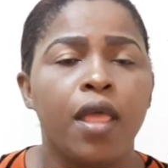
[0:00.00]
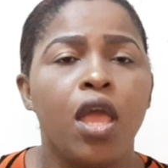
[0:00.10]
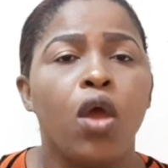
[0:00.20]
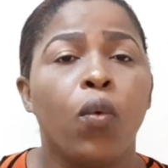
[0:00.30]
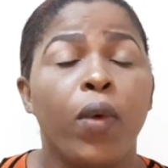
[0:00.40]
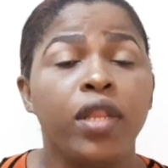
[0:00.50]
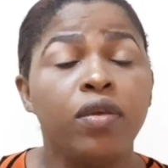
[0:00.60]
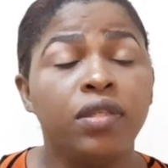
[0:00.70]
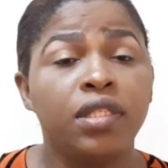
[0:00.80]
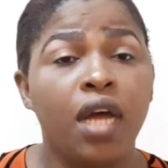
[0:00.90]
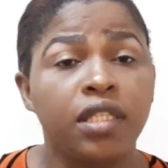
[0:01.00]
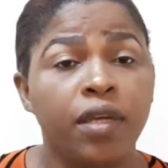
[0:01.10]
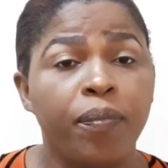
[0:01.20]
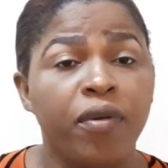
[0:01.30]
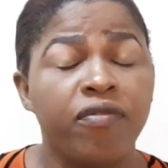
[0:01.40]
When you start a
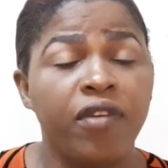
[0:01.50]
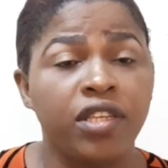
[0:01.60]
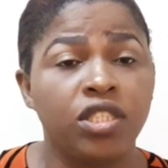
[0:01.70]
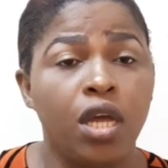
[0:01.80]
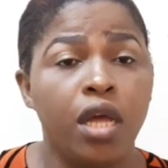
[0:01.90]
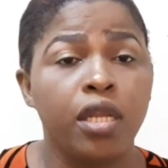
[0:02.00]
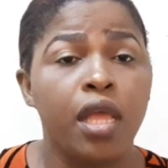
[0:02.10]
profession